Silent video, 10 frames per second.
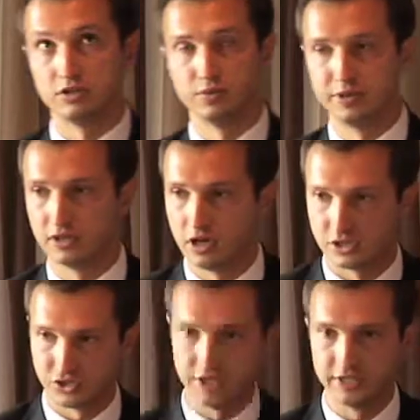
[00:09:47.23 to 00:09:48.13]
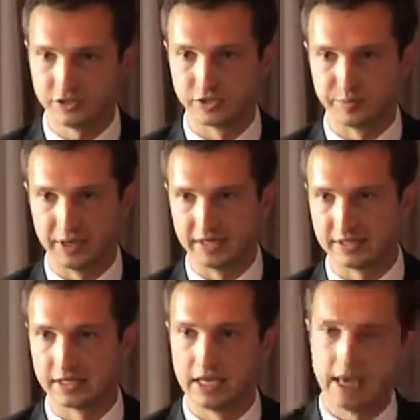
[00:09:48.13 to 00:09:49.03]
uh, to be launched into
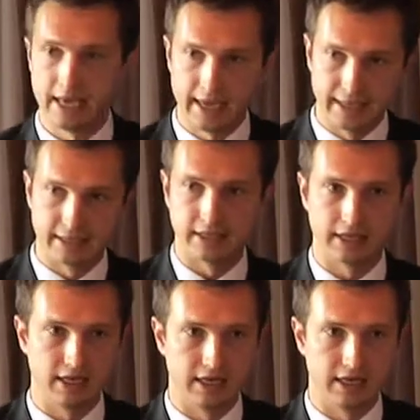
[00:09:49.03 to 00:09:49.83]
space and